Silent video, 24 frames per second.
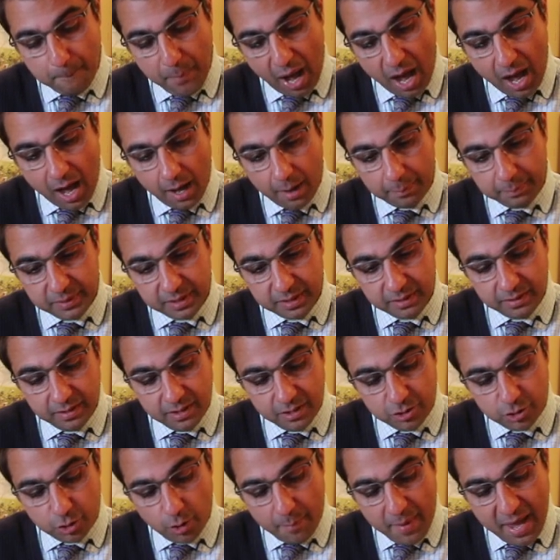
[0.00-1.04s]
Popped.
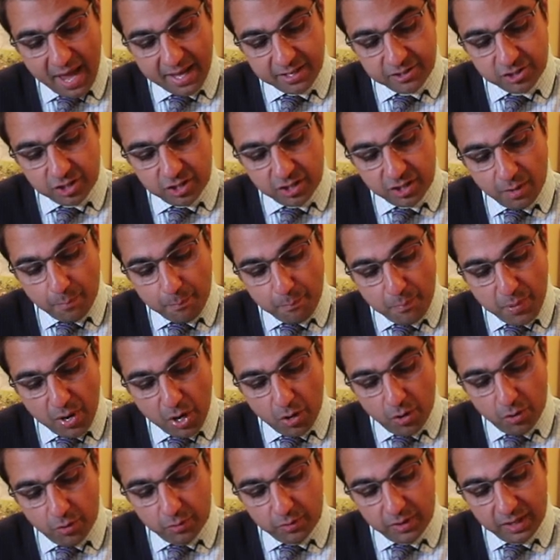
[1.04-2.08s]
So imagine the
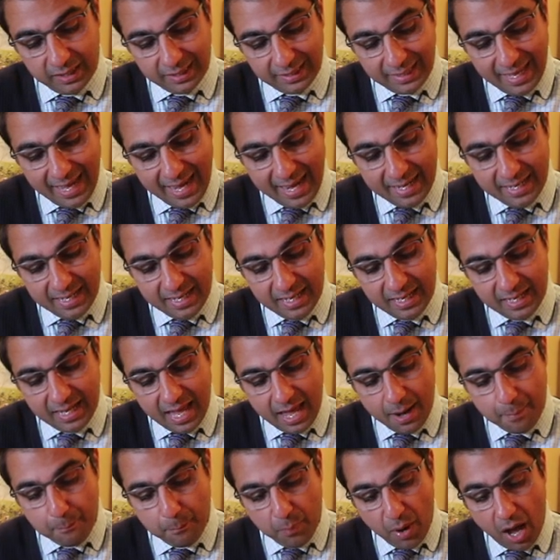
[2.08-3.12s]
bone landing
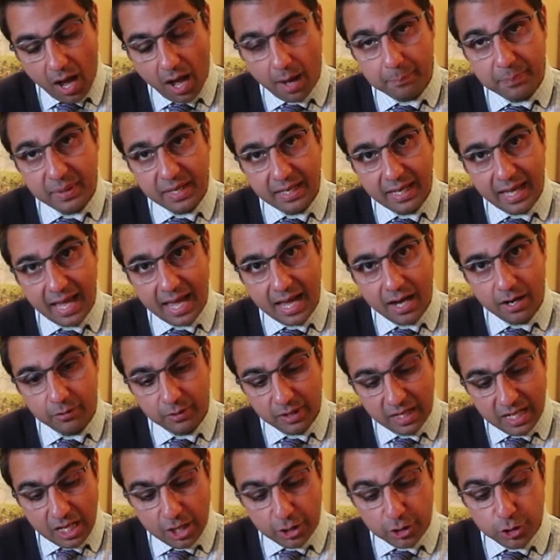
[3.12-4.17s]
and popping
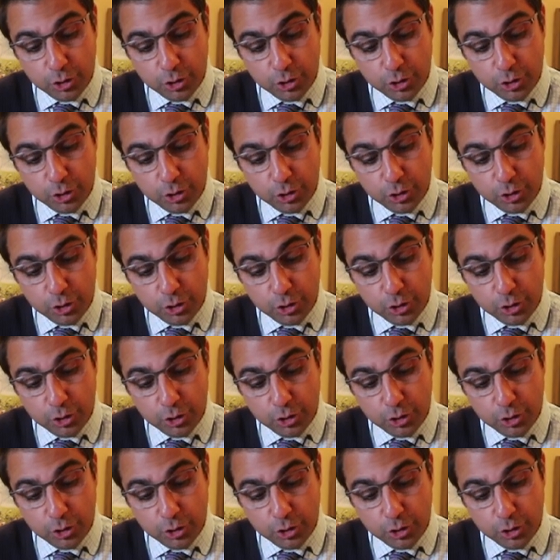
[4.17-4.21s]
out.